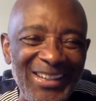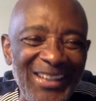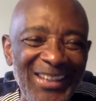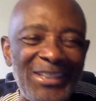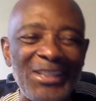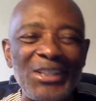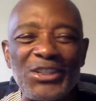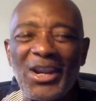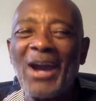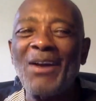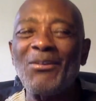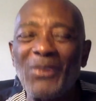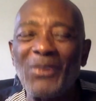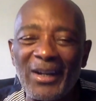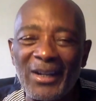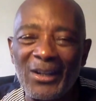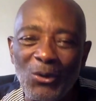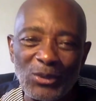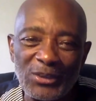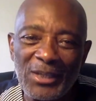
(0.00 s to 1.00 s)
At, at
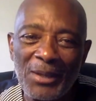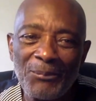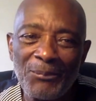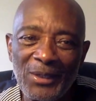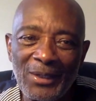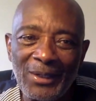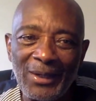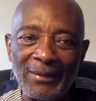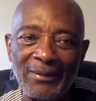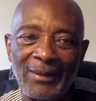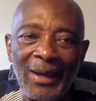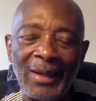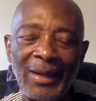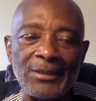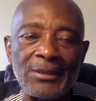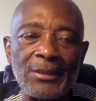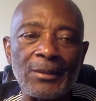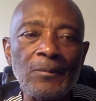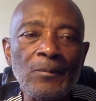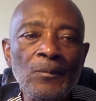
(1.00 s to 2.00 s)
Discovery or something like
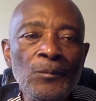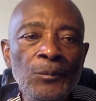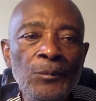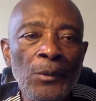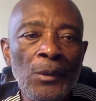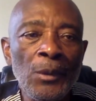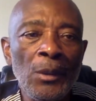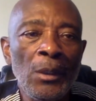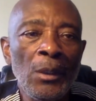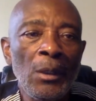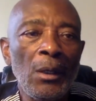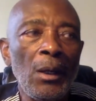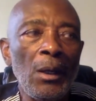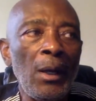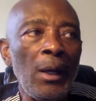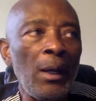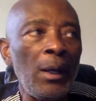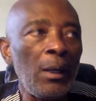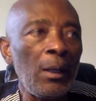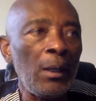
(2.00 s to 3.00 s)
that.
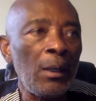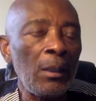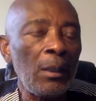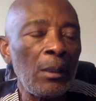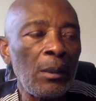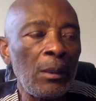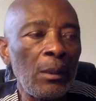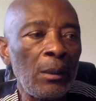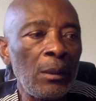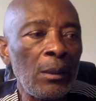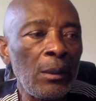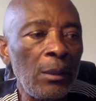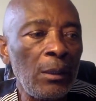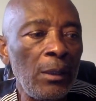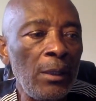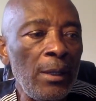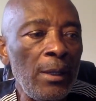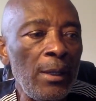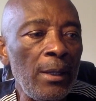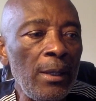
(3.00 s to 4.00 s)

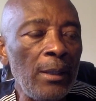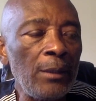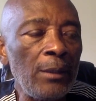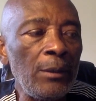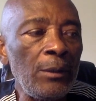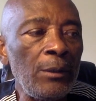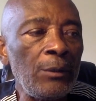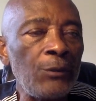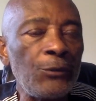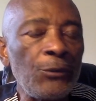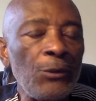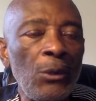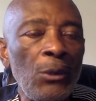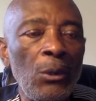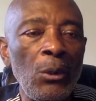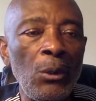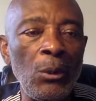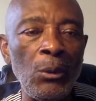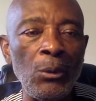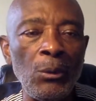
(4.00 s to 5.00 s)
Uh,
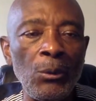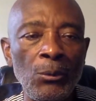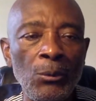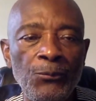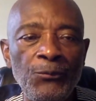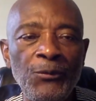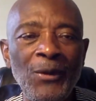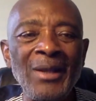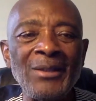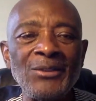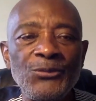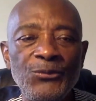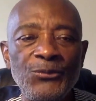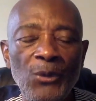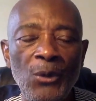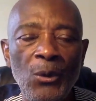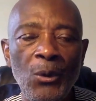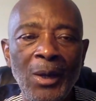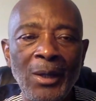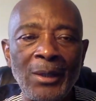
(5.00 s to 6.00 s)
so
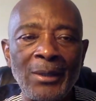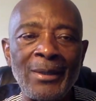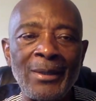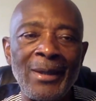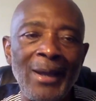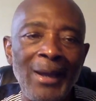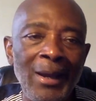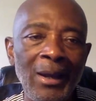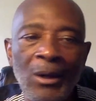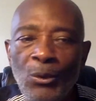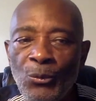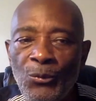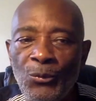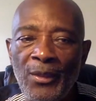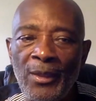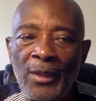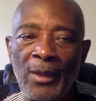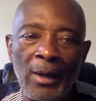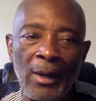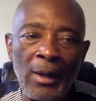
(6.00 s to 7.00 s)
fast forward
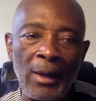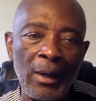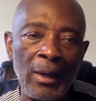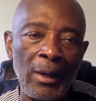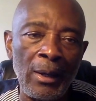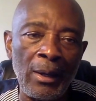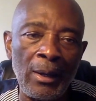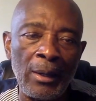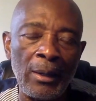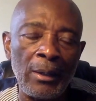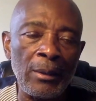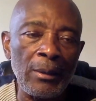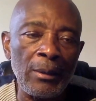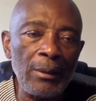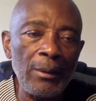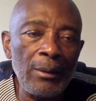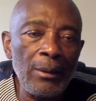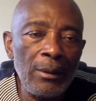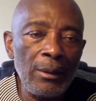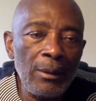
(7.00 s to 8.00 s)
now, there
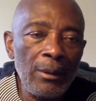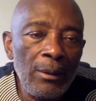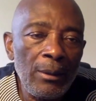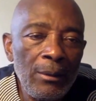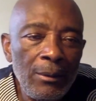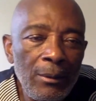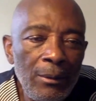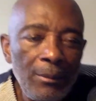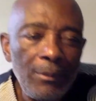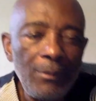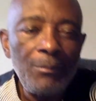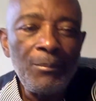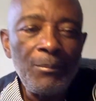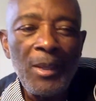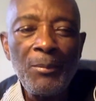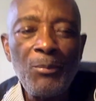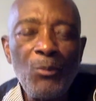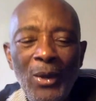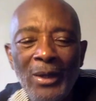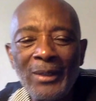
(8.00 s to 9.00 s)
are,
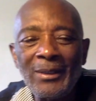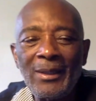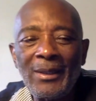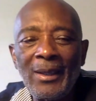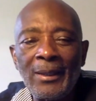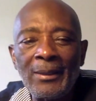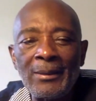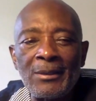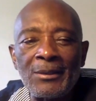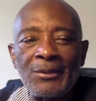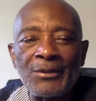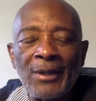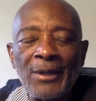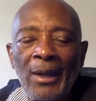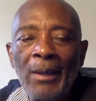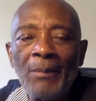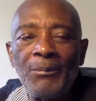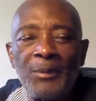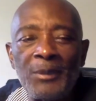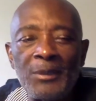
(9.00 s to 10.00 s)
maybe one can
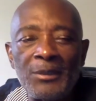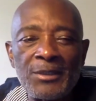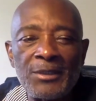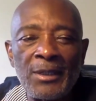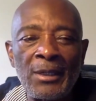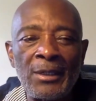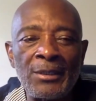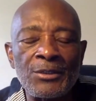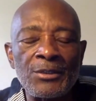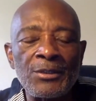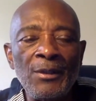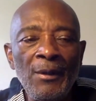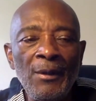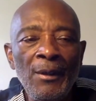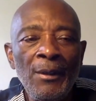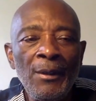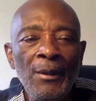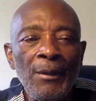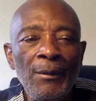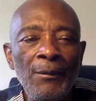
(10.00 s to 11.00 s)
describe this
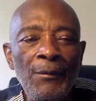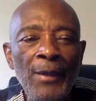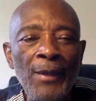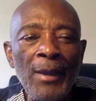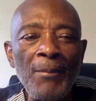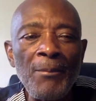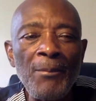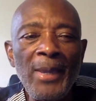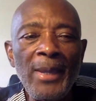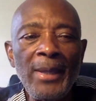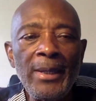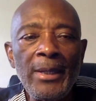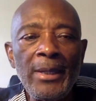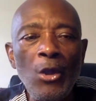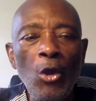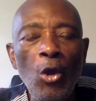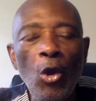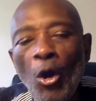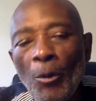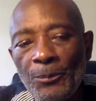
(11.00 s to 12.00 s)
as, there are
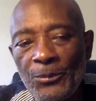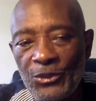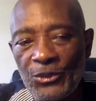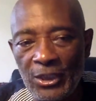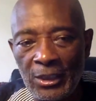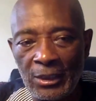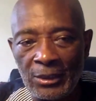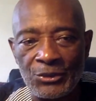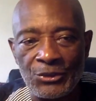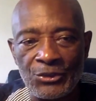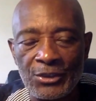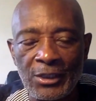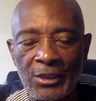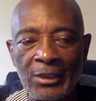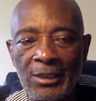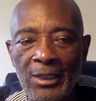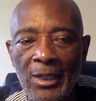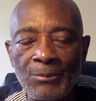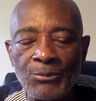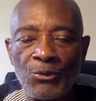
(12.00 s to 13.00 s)
many
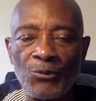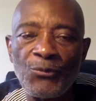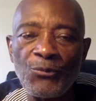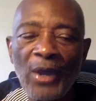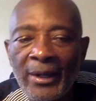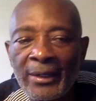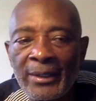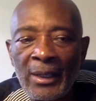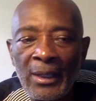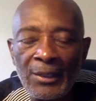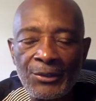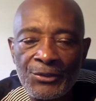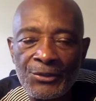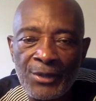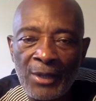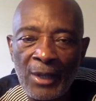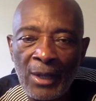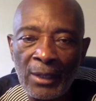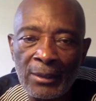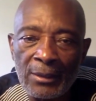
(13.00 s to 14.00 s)
options in terms of
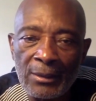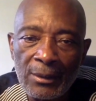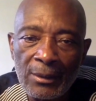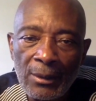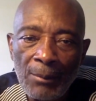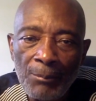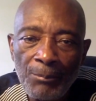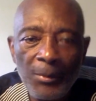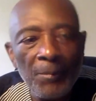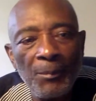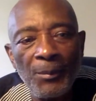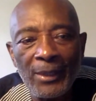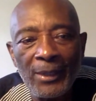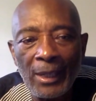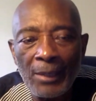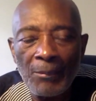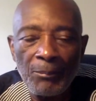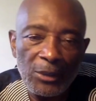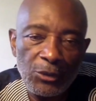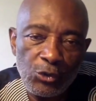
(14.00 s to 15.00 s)
careers that
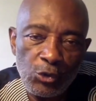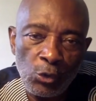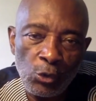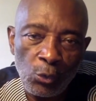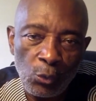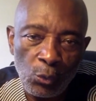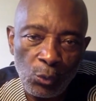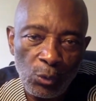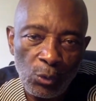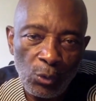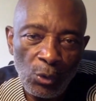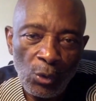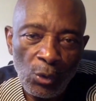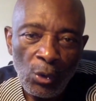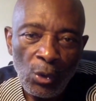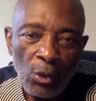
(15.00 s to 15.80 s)
people can pursue,